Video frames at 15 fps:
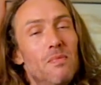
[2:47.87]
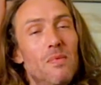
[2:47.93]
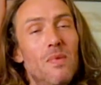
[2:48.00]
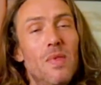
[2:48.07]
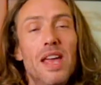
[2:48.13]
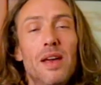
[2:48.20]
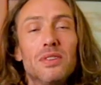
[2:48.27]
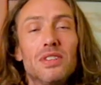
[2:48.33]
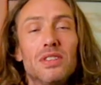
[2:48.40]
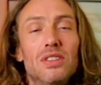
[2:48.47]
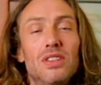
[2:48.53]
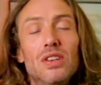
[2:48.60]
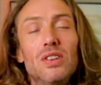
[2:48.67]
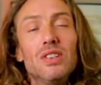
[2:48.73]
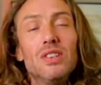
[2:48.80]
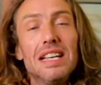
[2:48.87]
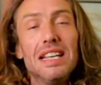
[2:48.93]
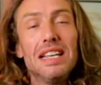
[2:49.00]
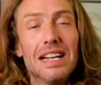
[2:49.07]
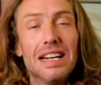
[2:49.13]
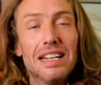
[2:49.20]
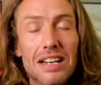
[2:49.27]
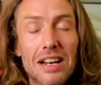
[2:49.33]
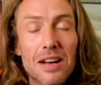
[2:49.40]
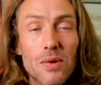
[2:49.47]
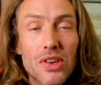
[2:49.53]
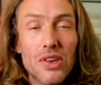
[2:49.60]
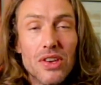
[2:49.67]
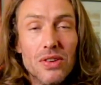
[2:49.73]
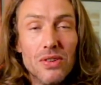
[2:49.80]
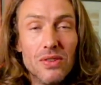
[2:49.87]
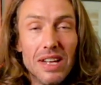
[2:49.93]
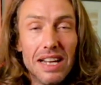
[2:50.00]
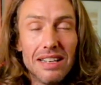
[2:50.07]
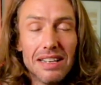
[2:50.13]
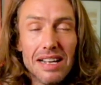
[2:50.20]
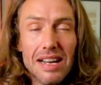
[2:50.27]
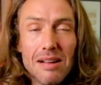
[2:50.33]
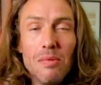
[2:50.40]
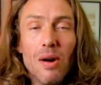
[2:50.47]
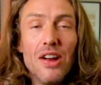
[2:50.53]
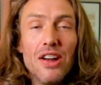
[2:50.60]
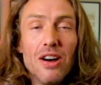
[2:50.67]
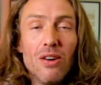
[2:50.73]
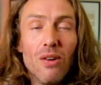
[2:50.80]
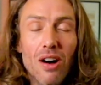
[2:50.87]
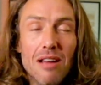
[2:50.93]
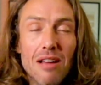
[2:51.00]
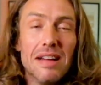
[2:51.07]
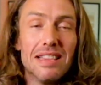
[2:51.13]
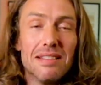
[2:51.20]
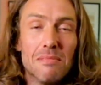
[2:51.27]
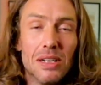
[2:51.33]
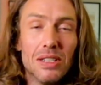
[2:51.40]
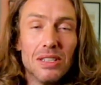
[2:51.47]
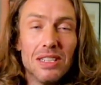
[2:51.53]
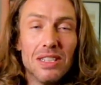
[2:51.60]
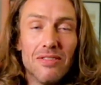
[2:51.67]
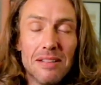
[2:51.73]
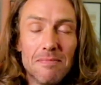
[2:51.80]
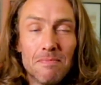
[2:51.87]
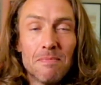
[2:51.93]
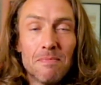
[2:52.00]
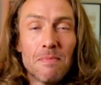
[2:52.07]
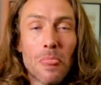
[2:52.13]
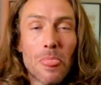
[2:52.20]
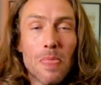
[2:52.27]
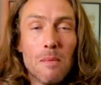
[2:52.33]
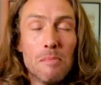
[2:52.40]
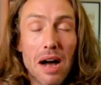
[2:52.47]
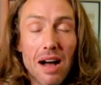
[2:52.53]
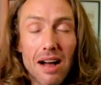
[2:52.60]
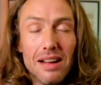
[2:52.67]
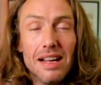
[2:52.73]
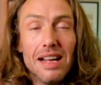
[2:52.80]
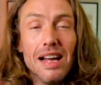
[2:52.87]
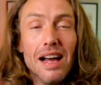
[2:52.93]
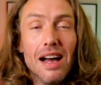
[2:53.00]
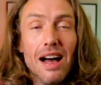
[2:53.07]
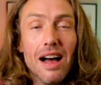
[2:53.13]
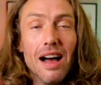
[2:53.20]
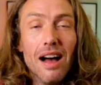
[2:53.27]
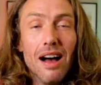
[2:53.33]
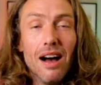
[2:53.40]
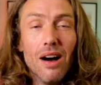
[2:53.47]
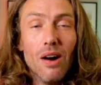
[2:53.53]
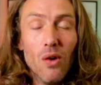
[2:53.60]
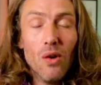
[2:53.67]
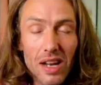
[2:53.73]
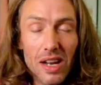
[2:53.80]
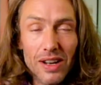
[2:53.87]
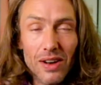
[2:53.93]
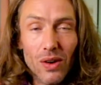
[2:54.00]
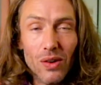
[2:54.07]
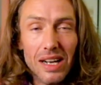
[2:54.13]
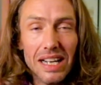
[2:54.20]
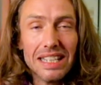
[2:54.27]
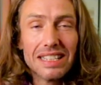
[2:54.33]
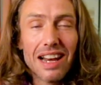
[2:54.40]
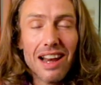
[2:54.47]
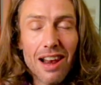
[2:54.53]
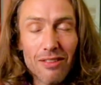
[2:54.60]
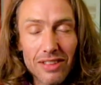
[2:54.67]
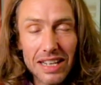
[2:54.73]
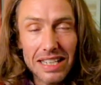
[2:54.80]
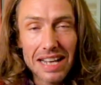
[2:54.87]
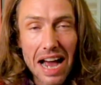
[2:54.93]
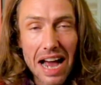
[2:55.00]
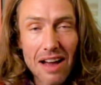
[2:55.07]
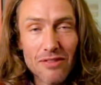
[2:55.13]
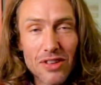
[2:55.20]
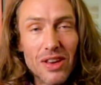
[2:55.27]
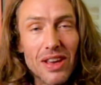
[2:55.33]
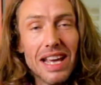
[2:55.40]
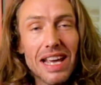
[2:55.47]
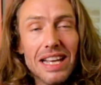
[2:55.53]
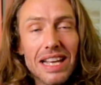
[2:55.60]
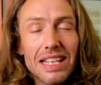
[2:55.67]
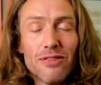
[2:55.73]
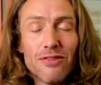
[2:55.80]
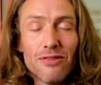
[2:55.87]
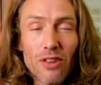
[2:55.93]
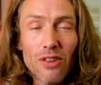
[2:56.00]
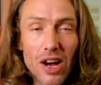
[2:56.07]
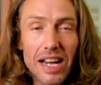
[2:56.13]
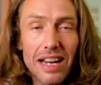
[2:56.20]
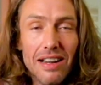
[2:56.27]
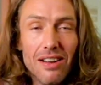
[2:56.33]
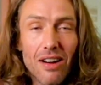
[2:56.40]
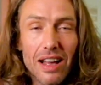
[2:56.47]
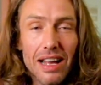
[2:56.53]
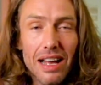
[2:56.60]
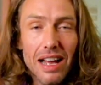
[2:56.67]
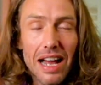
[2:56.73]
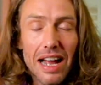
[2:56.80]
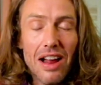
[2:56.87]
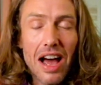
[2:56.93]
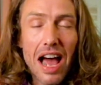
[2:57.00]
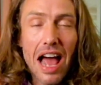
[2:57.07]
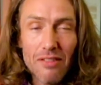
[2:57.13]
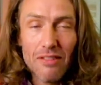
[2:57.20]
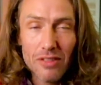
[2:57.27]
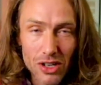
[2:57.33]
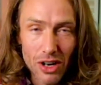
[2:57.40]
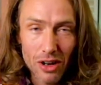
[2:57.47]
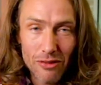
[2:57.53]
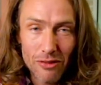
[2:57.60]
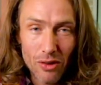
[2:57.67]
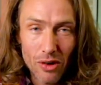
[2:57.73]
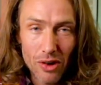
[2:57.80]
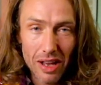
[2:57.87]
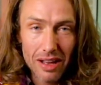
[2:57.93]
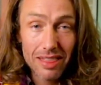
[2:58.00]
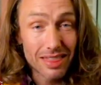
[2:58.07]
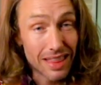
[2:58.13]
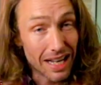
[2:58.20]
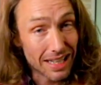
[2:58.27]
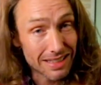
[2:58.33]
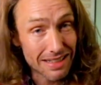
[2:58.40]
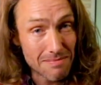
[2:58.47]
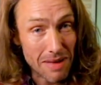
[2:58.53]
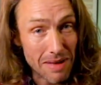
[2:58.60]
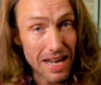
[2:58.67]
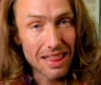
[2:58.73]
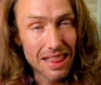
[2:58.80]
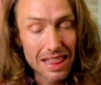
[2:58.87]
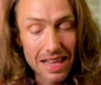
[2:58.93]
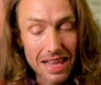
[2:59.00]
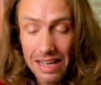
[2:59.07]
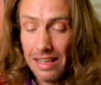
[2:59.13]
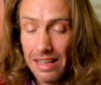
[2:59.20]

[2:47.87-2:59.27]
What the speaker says: It was a doozy. I don't know what you did, but I know I made the most of it. But all in all, it's lovely to have you here. It's Friday night and I have a show for you. That's the main thing.